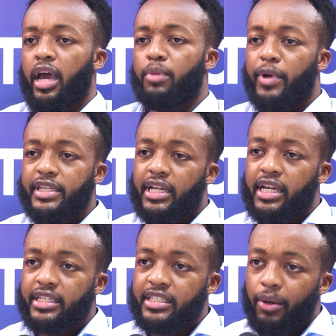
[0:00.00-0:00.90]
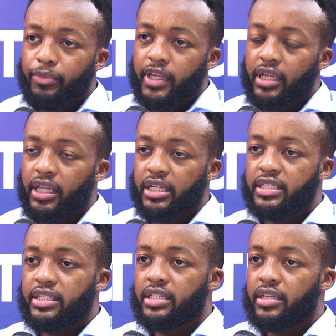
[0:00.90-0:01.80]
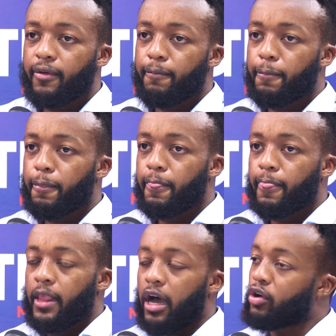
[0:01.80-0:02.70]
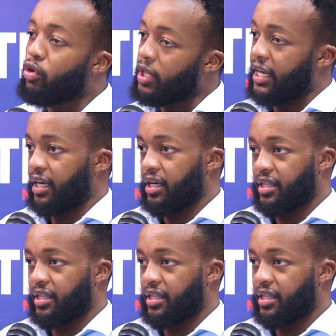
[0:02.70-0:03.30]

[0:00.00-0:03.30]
And basically, it's something that's a calling.